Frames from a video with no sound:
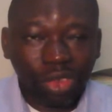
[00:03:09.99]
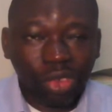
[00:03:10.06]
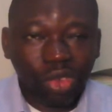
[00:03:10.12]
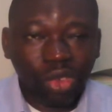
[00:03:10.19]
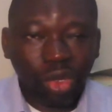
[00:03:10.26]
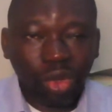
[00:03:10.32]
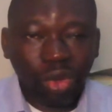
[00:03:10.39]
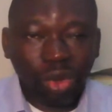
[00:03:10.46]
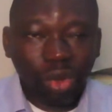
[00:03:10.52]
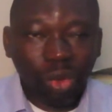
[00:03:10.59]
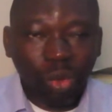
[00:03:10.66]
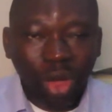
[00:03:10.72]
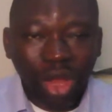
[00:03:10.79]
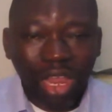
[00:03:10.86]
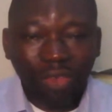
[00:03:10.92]
So
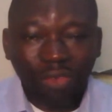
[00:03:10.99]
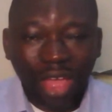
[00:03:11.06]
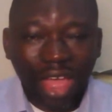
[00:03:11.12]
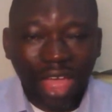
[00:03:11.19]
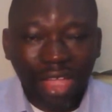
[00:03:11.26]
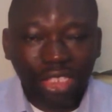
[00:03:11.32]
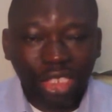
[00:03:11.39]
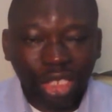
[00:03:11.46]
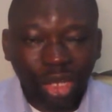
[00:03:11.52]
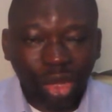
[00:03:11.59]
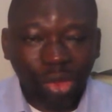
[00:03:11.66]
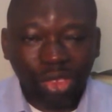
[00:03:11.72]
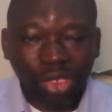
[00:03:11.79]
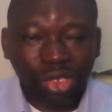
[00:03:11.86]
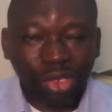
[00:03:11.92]
whatever
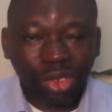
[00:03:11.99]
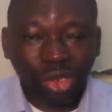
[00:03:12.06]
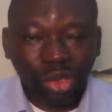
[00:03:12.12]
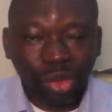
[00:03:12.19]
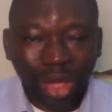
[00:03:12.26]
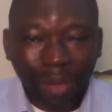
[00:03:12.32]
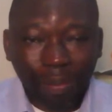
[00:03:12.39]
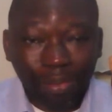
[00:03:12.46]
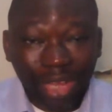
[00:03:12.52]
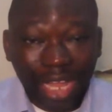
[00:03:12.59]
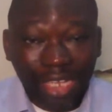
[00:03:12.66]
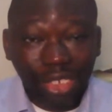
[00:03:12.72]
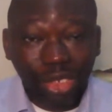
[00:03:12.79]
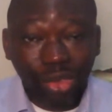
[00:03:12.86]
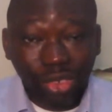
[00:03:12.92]
slot you are
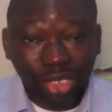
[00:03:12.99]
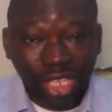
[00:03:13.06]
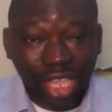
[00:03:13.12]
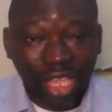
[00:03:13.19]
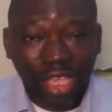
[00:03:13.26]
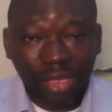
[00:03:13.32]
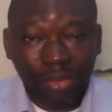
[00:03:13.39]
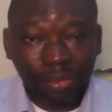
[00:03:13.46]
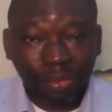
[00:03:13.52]
planning to take,